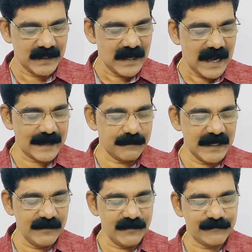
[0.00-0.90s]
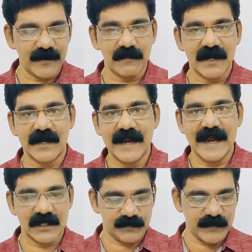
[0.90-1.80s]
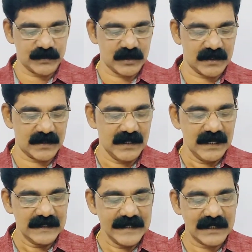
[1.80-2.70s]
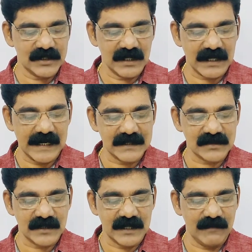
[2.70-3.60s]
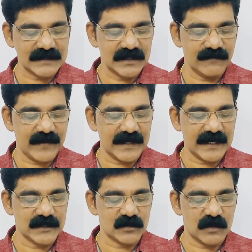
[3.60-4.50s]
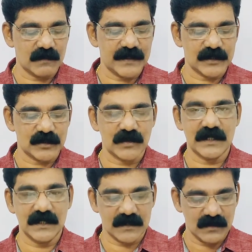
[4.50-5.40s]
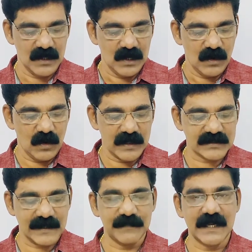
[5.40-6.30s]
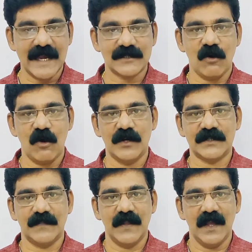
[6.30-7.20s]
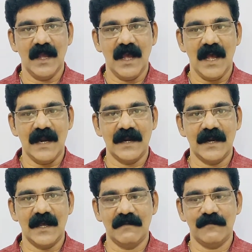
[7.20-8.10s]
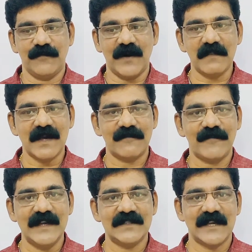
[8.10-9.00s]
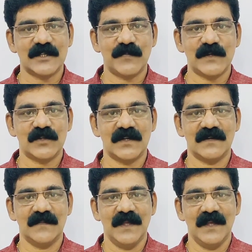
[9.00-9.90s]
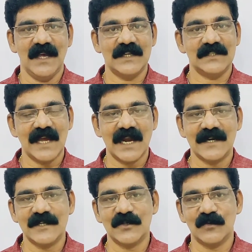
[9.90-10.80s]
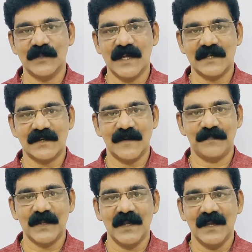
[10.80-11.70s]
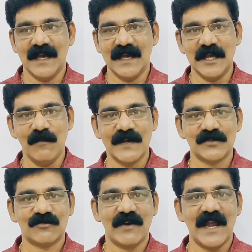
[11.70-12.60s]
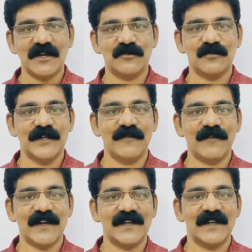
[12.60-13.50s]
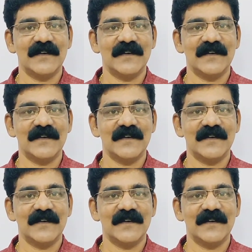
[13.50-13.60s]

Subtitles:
And believed from her expression that she realized he was defending his own mother to her or something as assault. And from her face expression, Jack understood that he was trying to defend